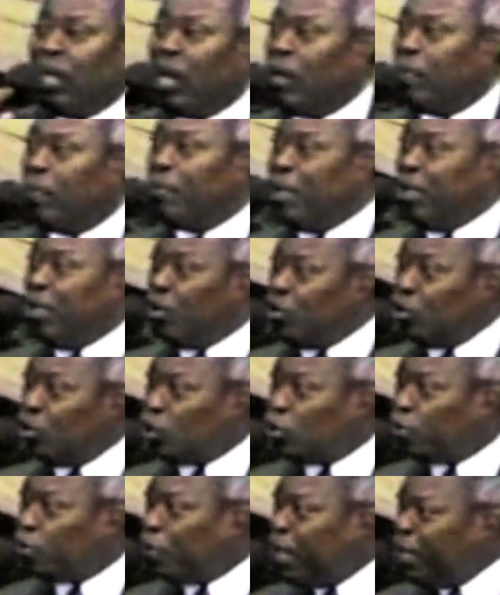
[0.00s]
there will be no
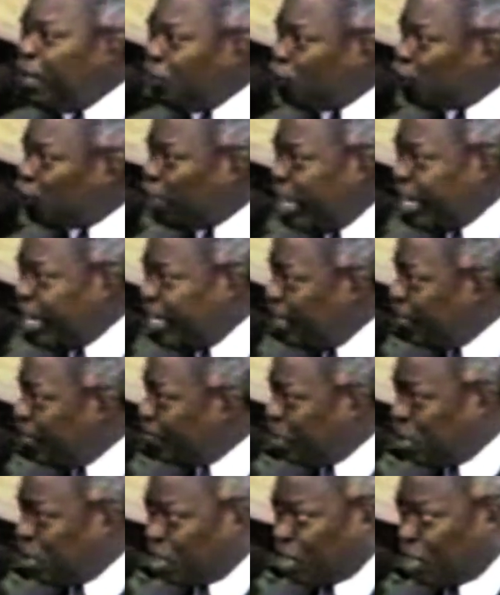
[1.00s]
space
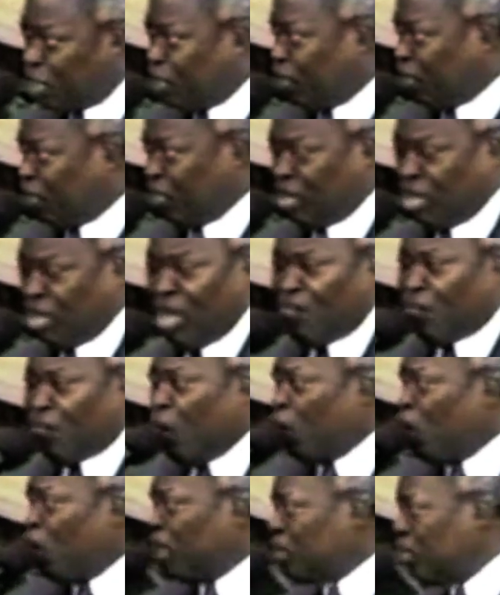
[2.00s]
anymore
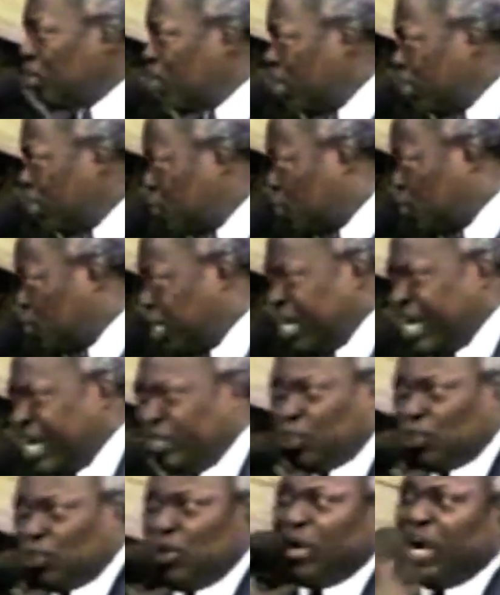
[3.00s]
for what God
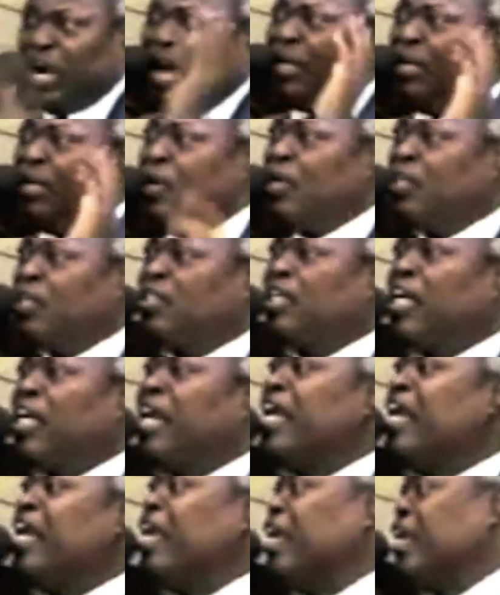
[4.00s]
says you cannot
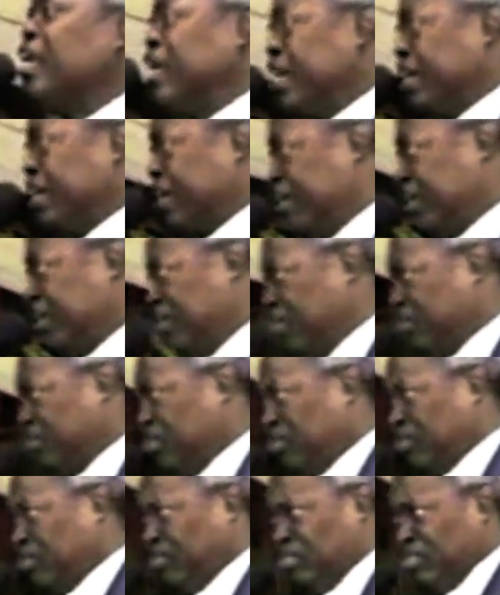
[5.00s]
take.
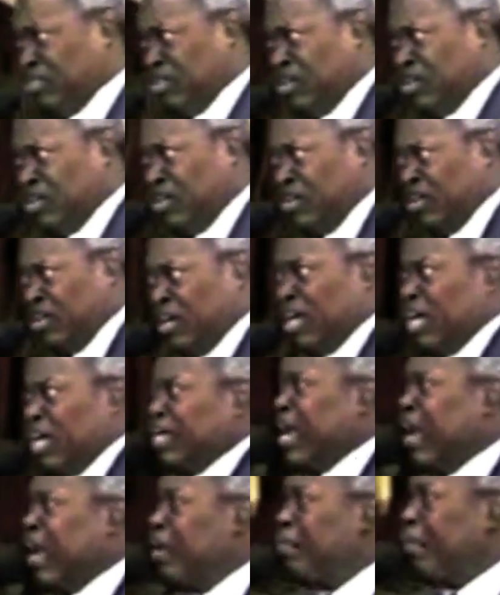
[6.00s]

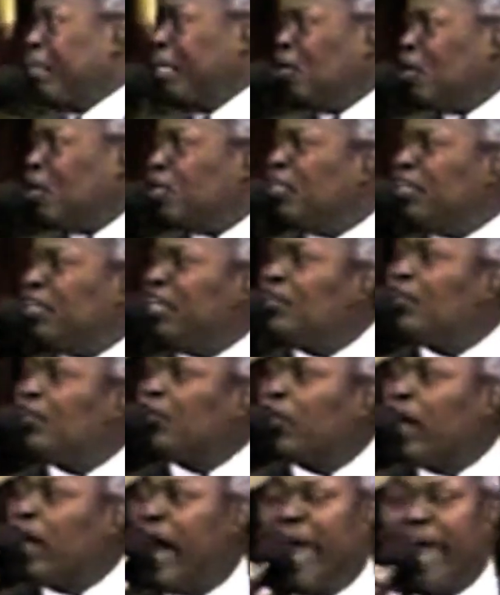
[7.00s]
There will be no
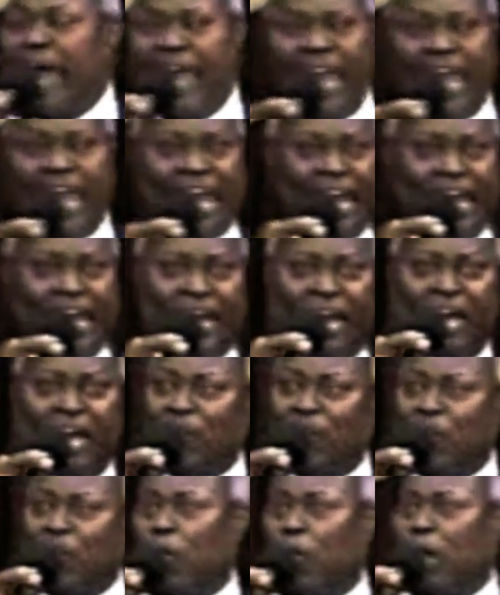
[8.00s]
desire
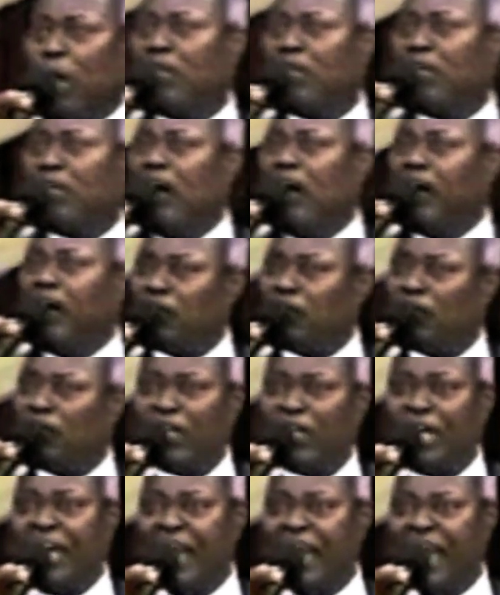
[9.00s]
for what God
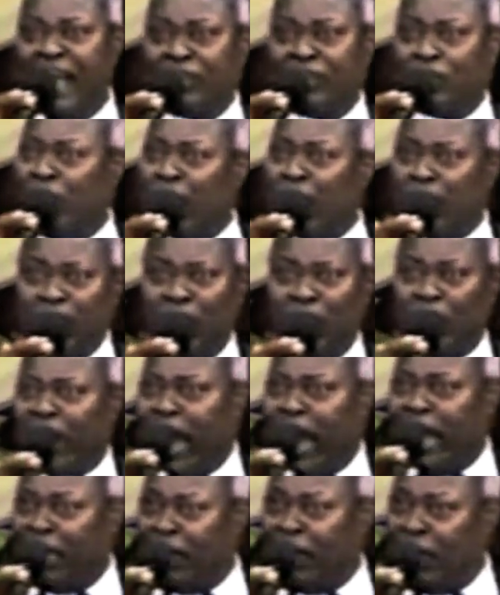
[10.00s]
says you
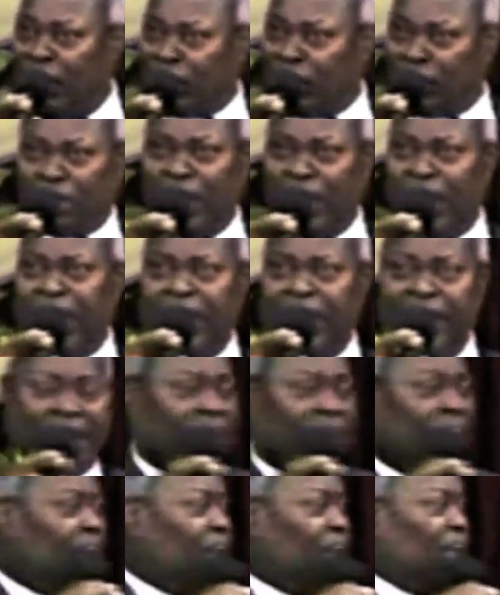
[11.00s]
cannot
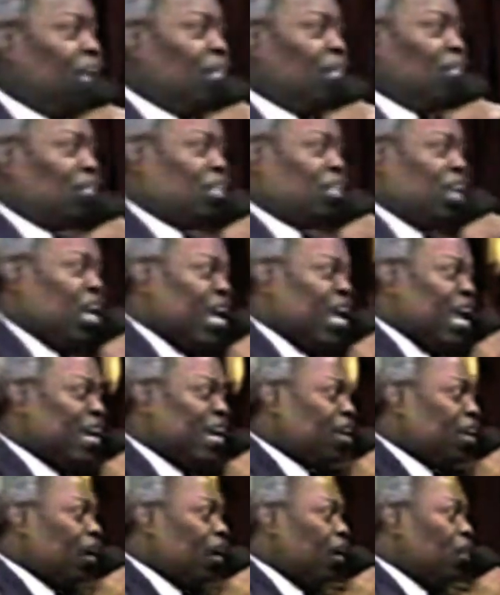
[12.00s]
take.
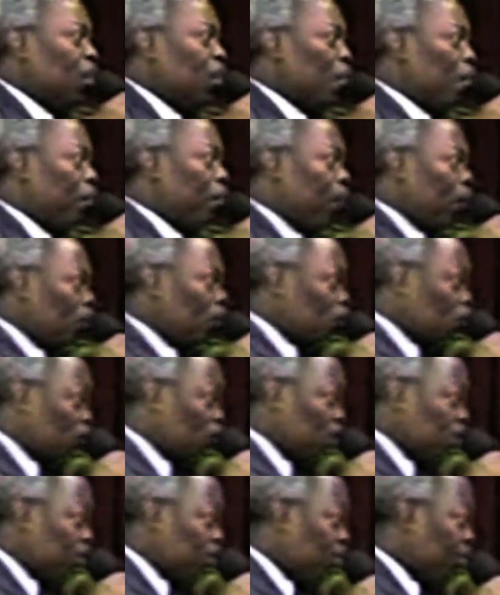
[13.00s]
Take the
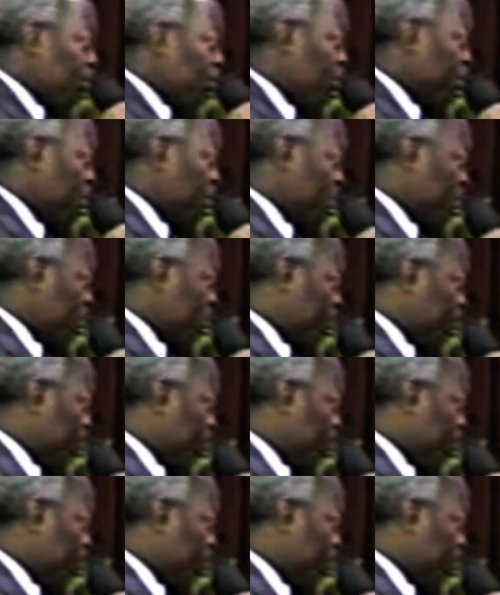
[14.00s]
positive.